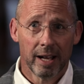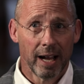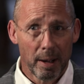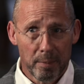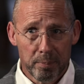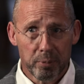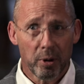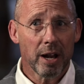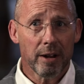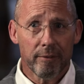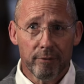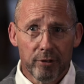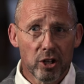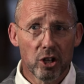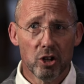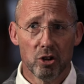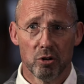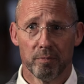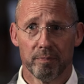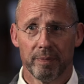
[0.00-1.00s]
I'm praying for
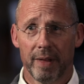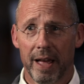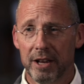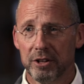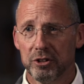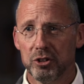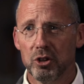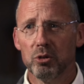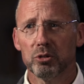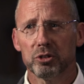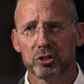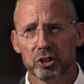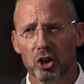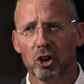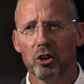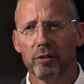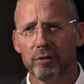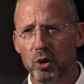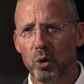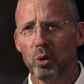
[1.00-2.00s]
you as you
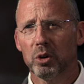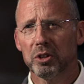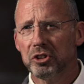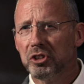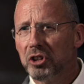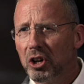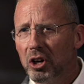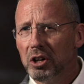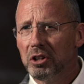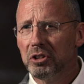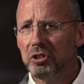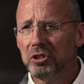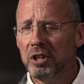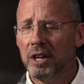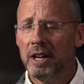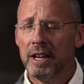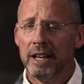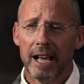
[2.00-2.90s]
serve your church,